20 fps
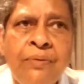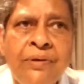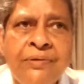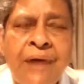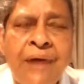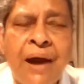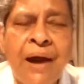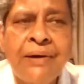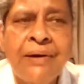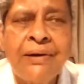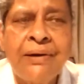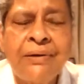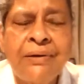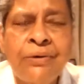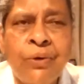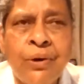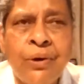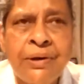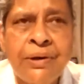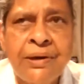we started
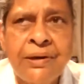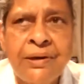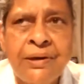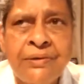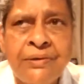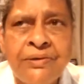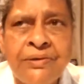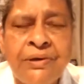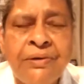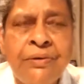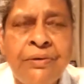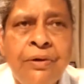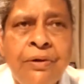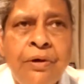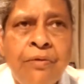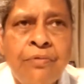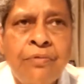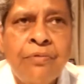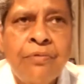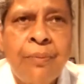the ordination
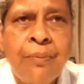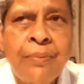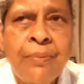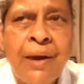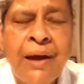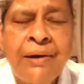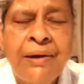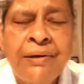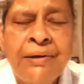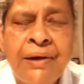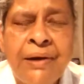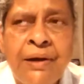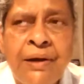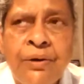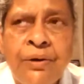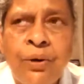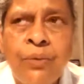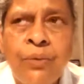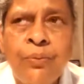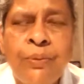from
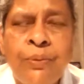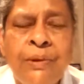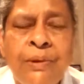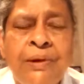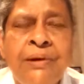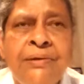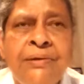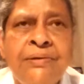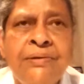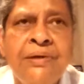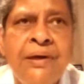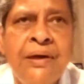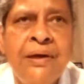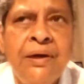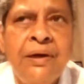98 onwards.